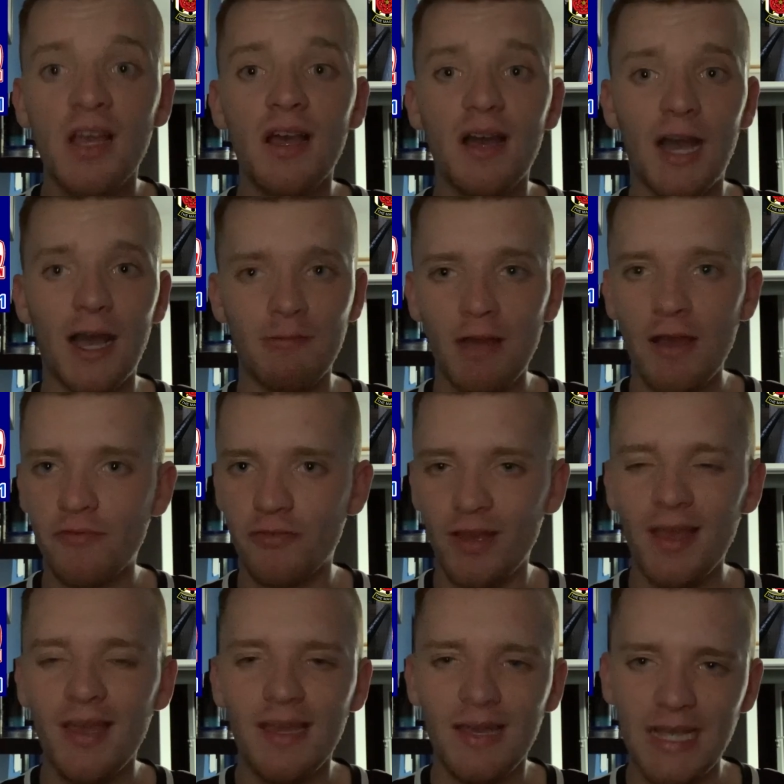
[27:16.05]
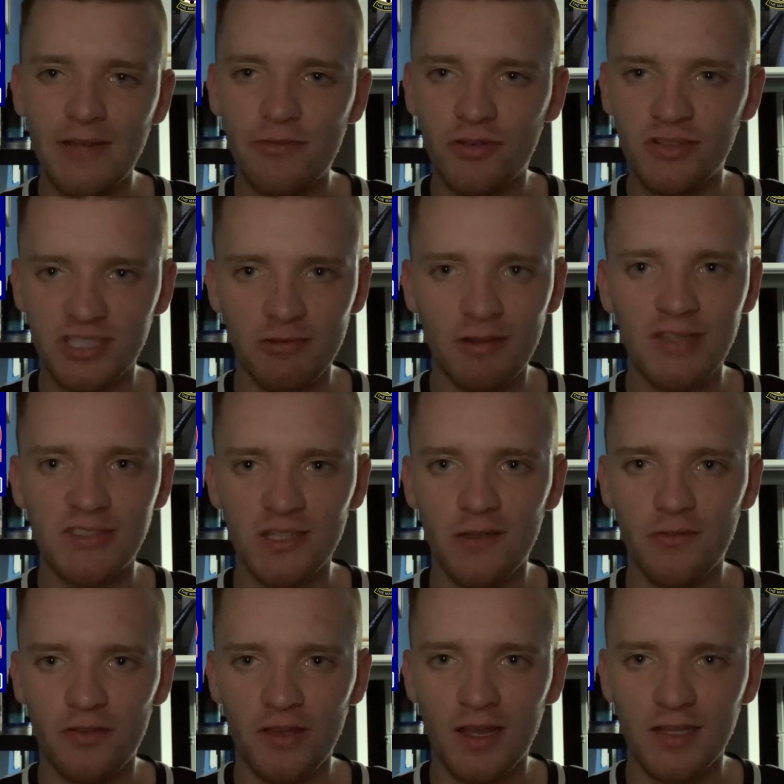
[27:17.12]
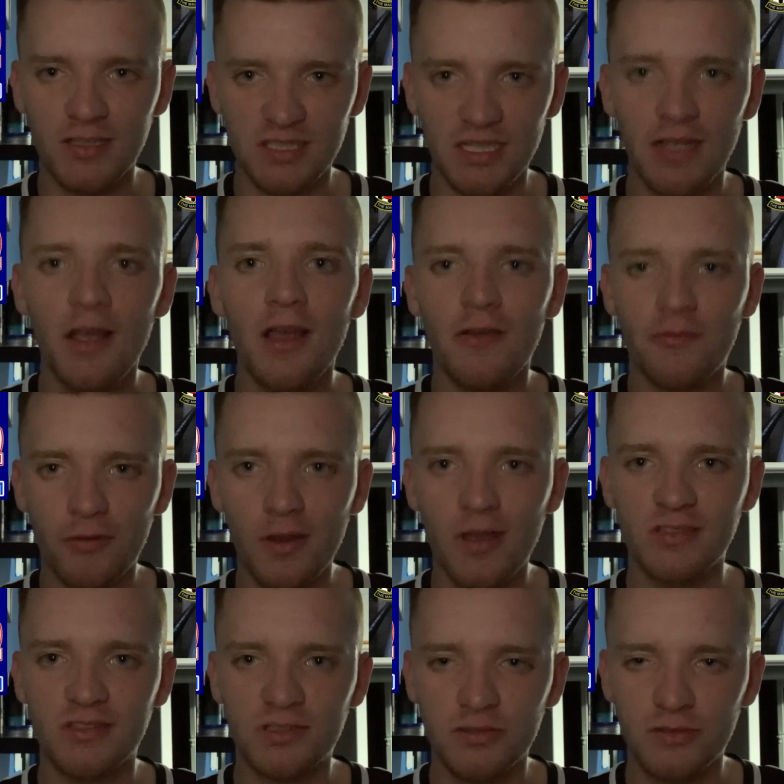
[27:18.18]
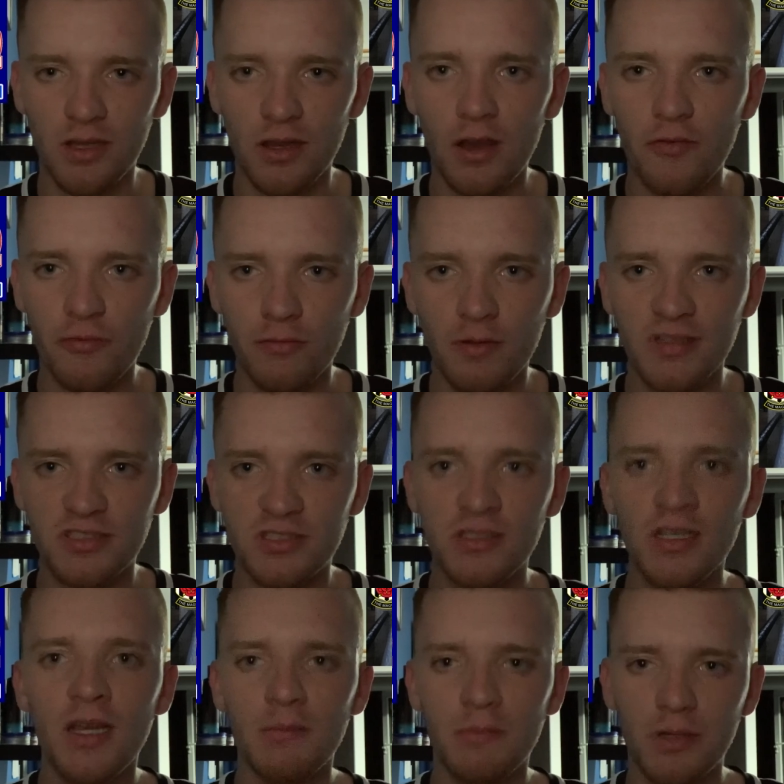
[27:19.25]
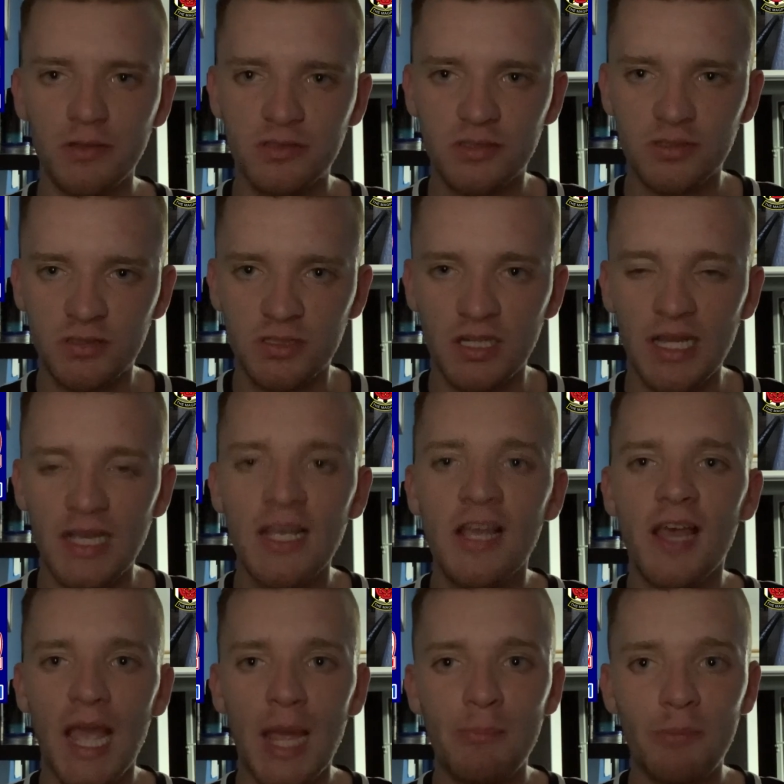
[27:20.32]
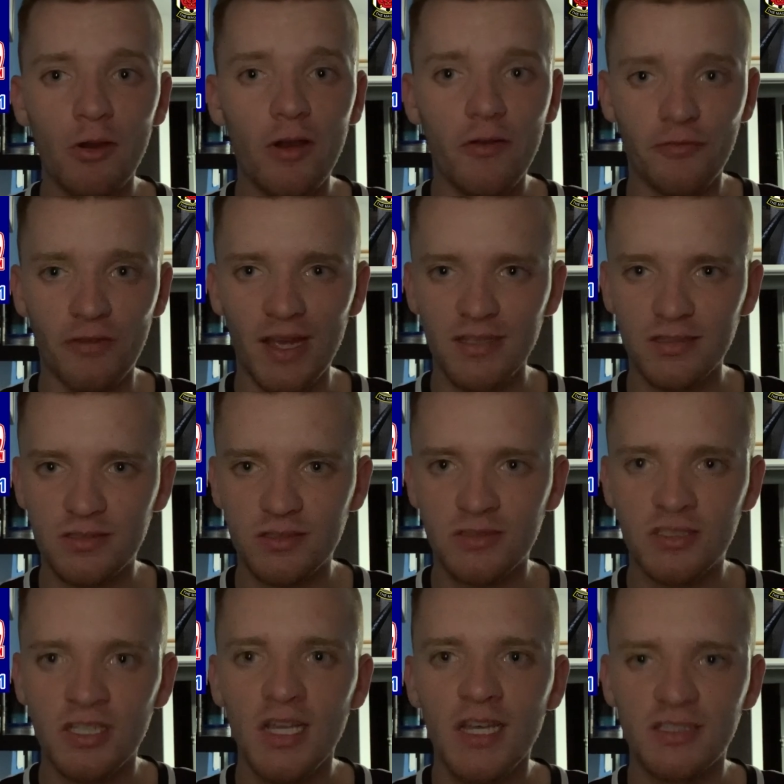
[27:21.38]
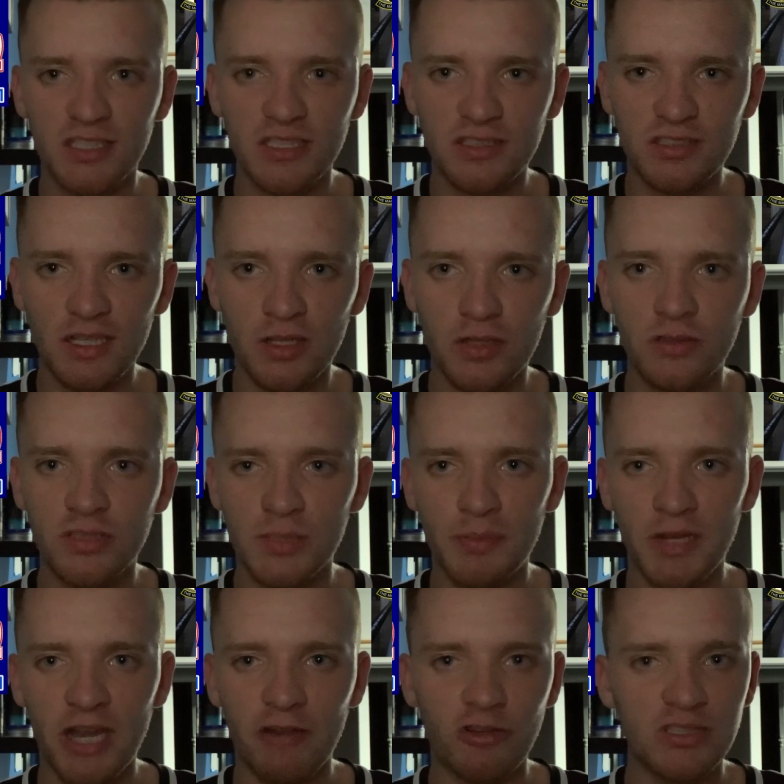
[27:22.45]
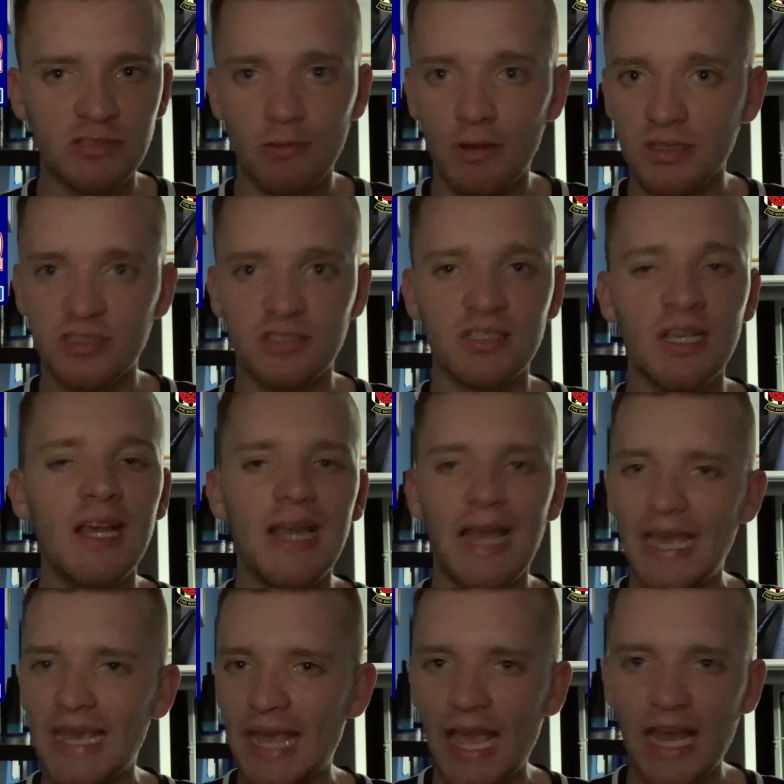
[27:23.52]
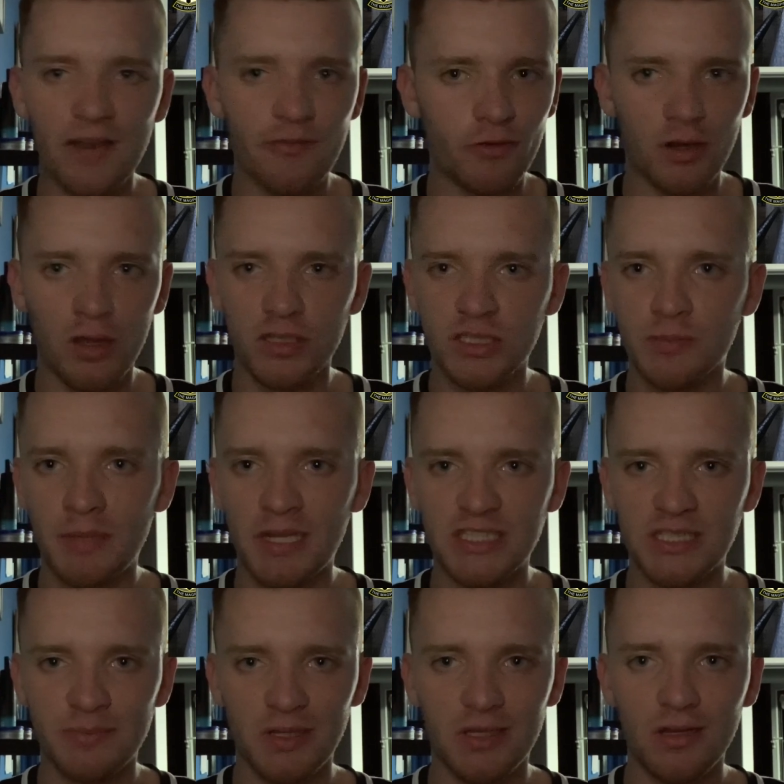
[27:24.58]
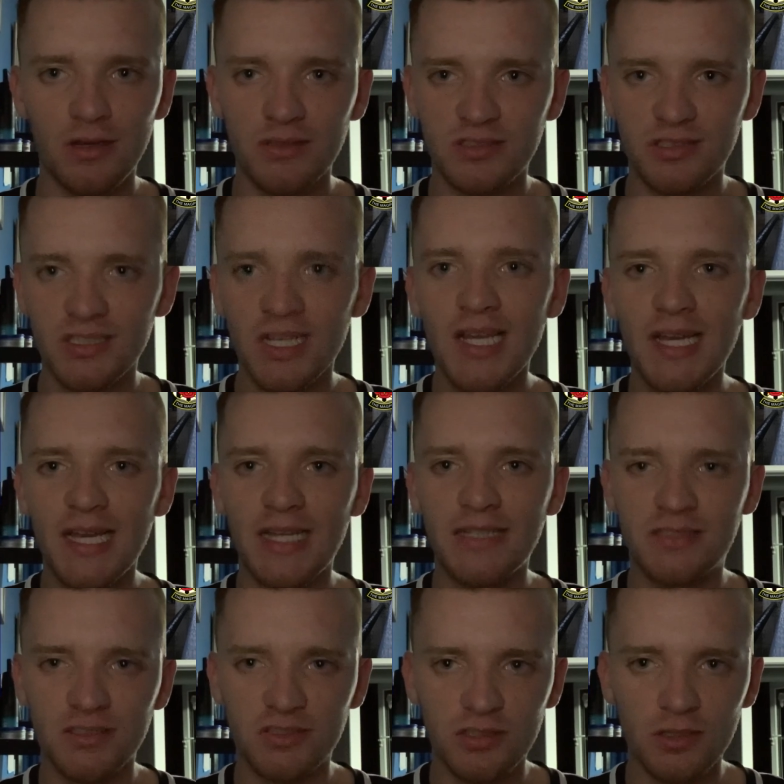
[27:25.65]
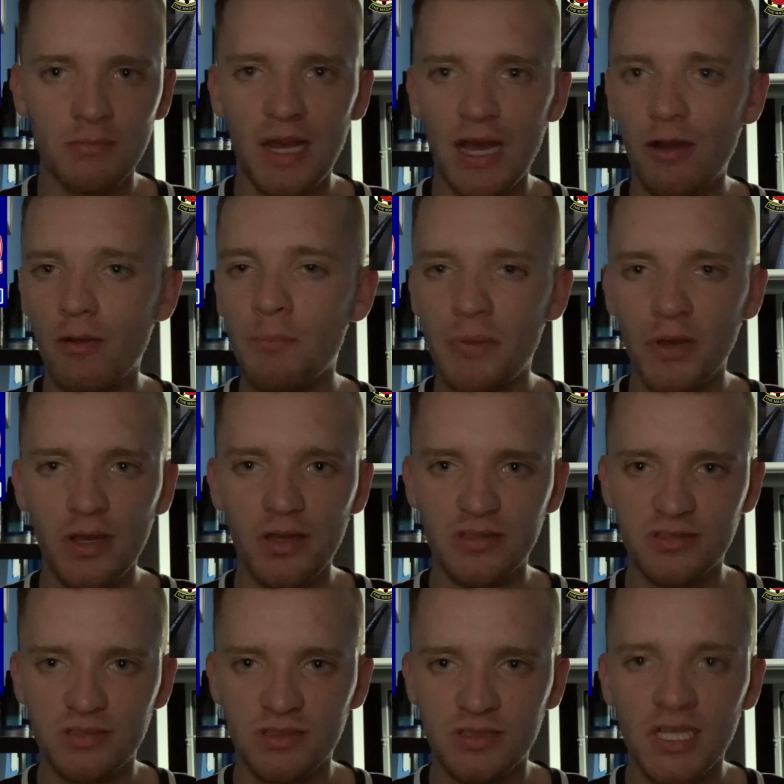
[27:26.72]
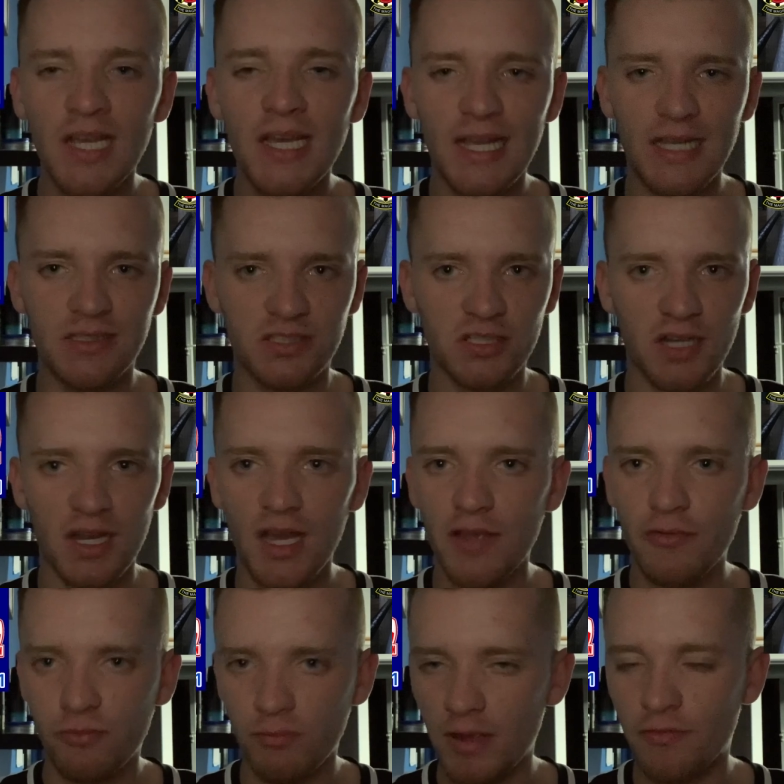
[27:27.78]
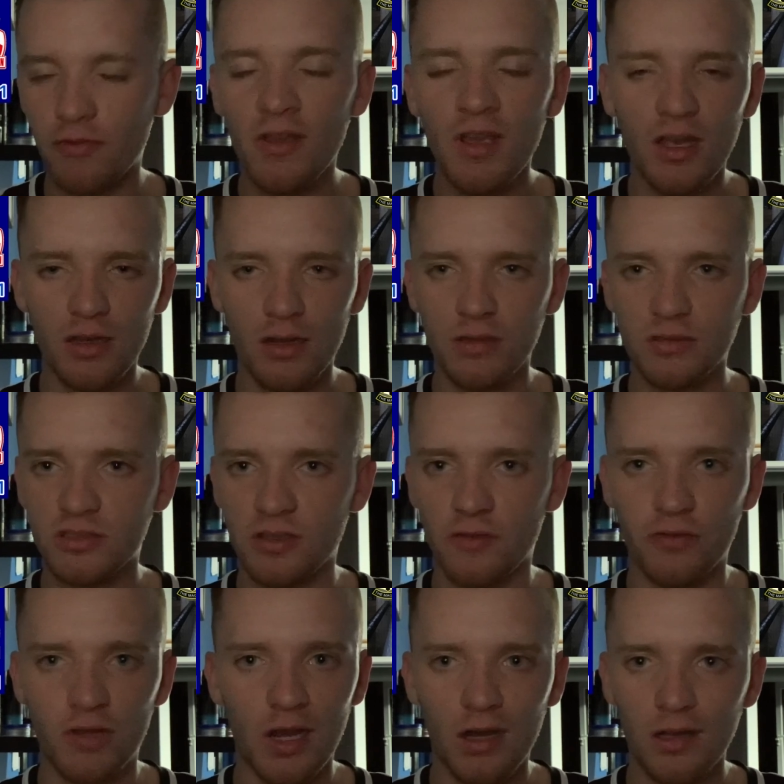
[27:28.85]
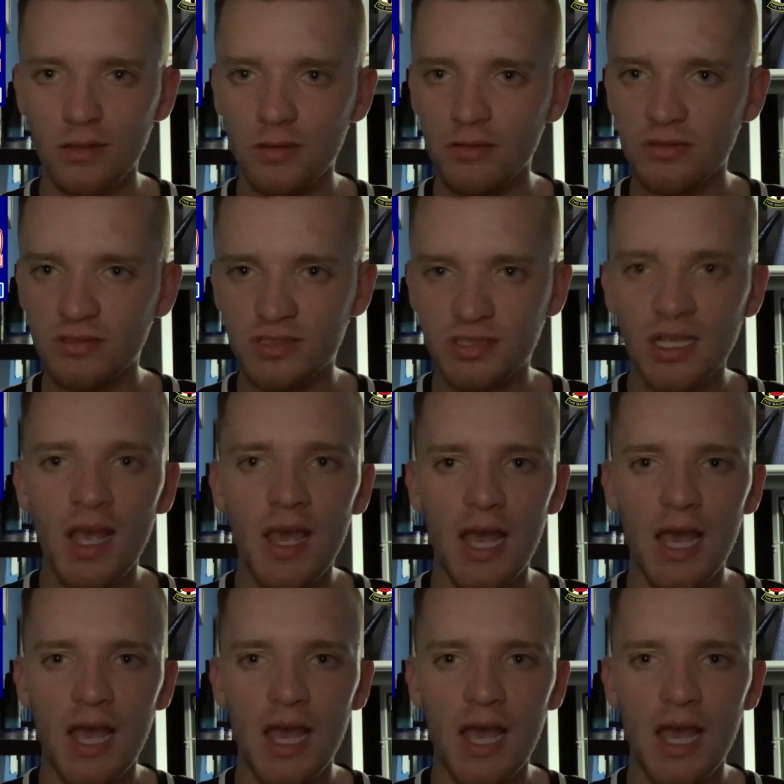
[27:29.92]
However, even though I do think the first half was mostly a bore fest, the second period was a hell of a lot better, because it somehow burst into life with lots of goals,